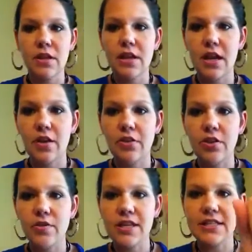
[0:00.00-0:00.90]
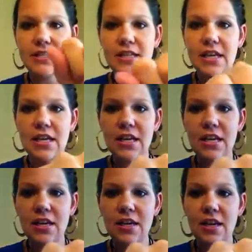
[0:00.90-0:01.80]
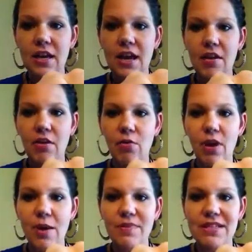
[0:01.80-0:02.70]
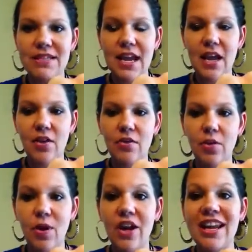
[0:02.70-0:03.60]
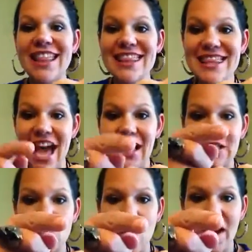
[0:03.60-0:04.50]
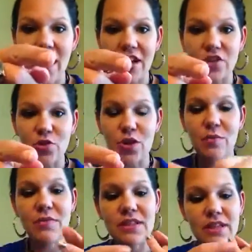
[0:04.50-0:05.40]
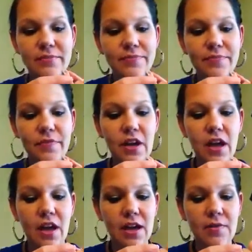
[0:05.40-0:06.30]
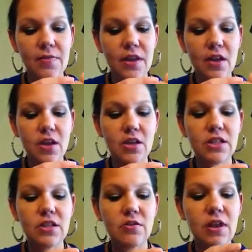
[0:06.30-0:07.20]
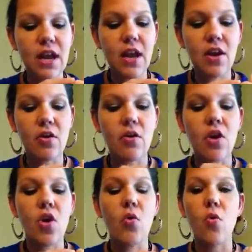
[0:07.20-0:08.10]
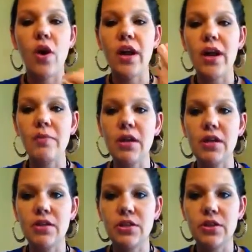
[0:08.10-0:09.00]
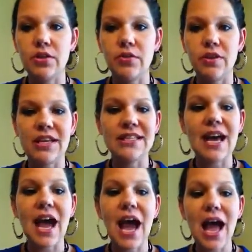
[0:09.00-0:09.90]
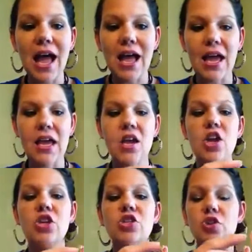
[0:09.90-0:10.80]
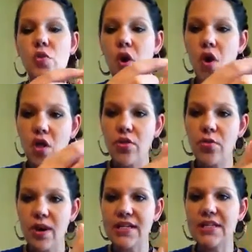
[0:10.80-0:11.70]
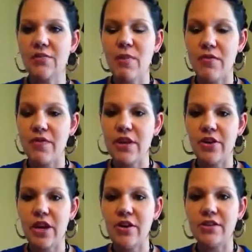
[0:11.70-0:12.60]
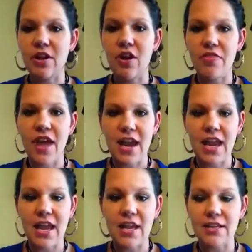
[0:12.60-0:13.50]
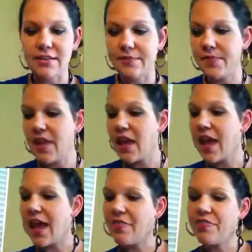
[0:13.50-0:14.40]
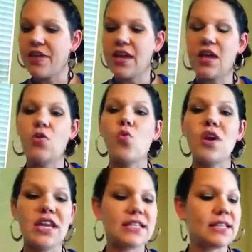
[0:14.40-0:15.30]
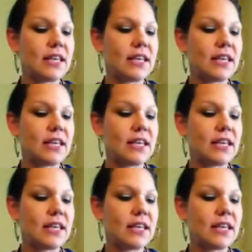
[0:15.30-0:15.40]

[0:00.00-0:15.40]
now you can see how it wrapped down around it. That's why I trimmed it, okay? So now what I'm going to do is I do all the rest of my fingernails on that hand. And then when it's